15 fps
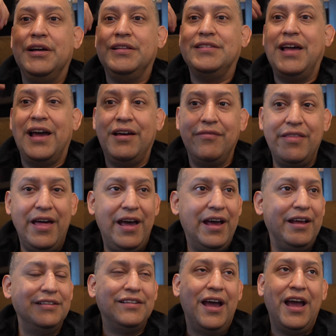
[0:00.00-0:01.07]
to have
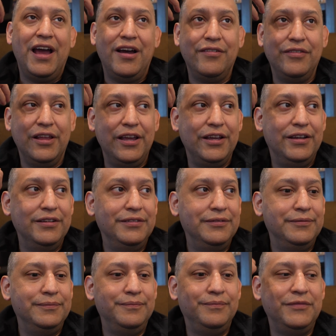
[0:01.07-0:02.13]
that, to have like
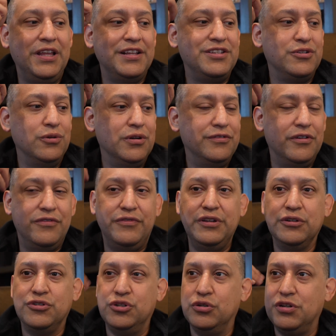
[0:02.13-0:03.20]
that sort of a feel
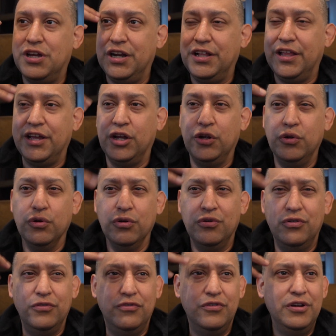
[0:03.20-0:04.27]
to it, kind of like a
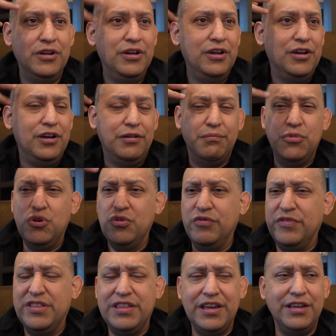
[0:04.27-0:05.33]
groove move
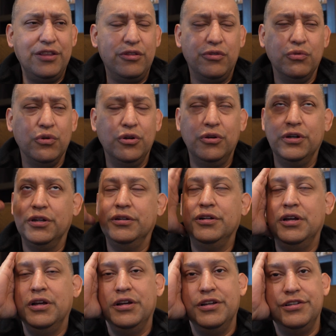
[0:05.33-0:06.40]
thing through it.
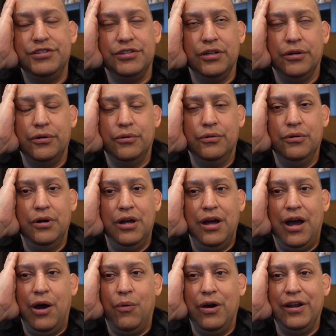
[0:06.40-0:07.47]
So
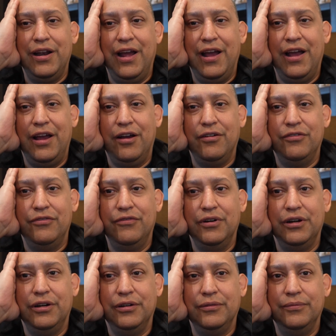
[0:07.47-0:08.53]
I wanted to have
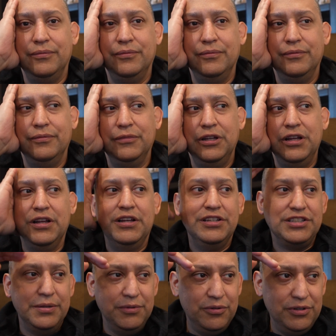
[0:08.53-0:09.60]

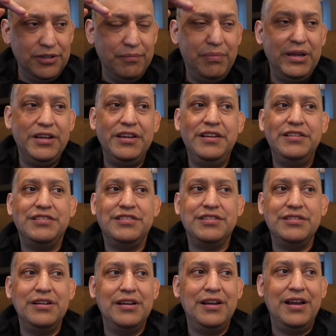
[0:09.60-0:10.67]
something with a bass,
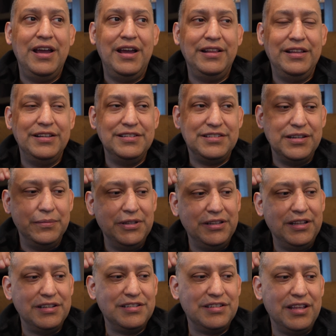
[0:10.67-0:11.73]
and then something
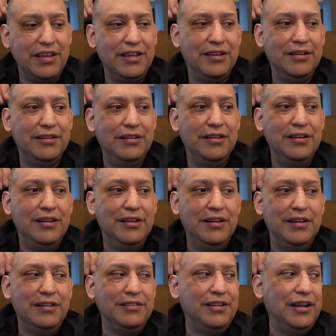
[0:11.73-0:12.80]
that's like
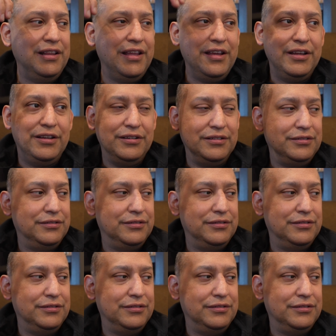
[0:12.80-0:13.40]
not like